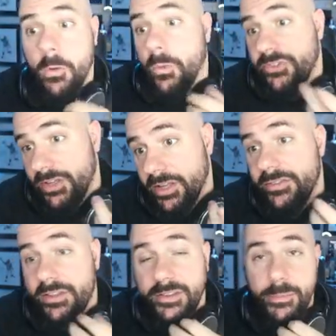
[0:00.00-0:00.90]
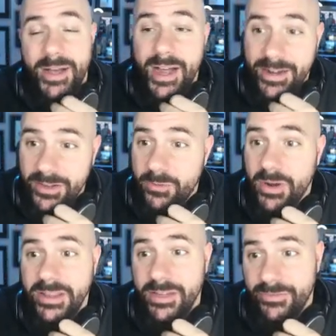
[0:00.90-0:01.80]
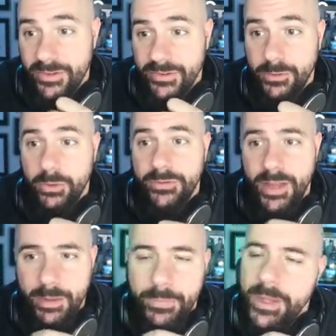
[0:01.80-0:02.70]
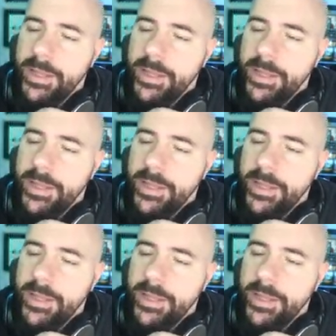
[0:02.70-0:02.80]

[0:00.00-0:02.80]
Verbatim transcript: which he is, because I'm kind of in run defense the whole time.